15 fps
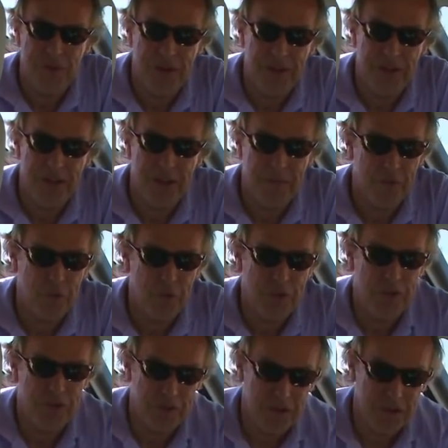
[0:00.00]
find out. But
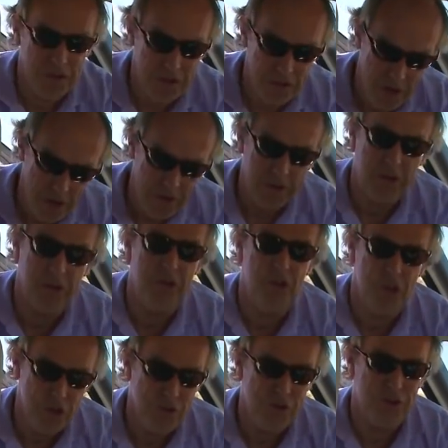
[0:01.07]
one of the other
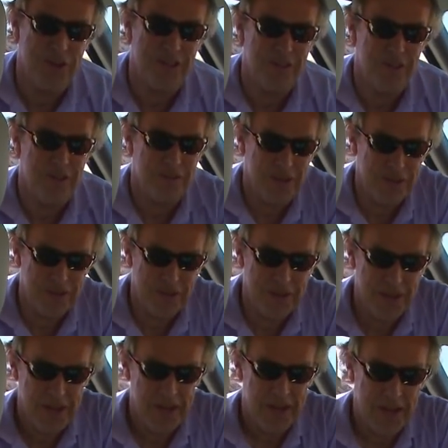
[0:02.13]
new tricks of this Range
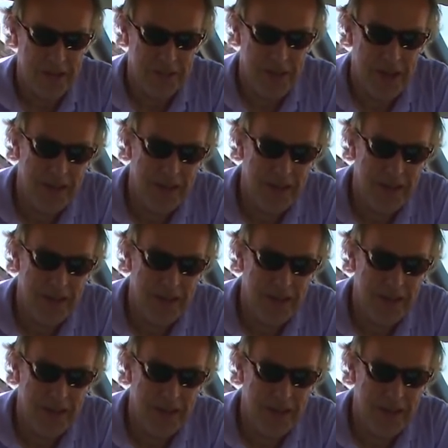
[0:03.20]
Rover has